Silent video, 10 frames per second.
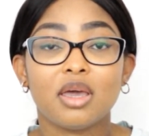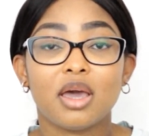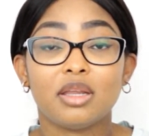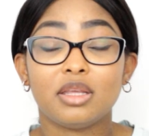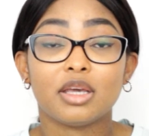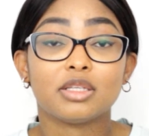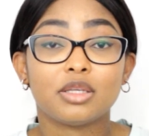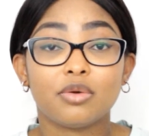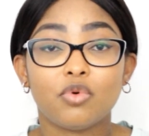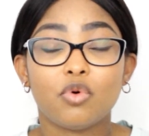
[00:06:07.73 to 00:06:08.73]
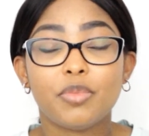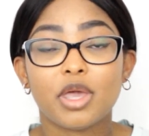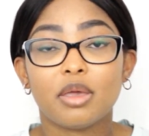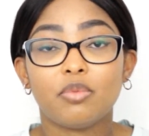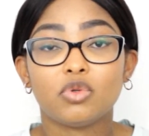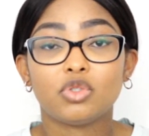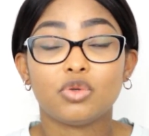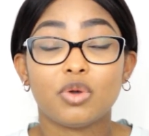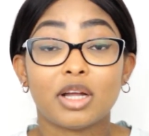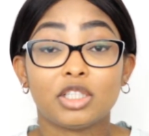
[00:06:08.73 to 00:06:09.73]
and yes, it will be able
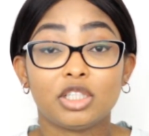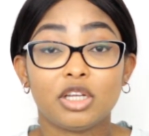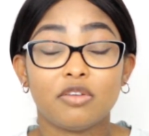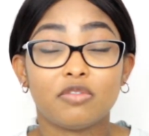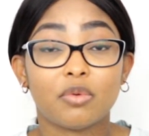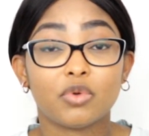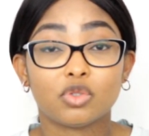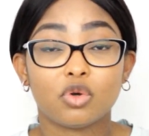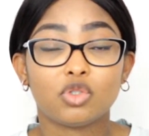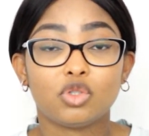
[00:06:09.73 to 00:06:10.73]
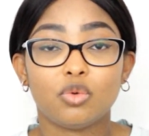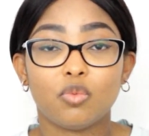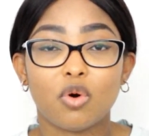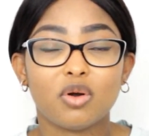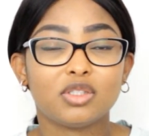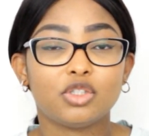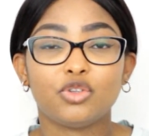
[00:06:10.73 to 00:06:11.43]
to achieve the results you want.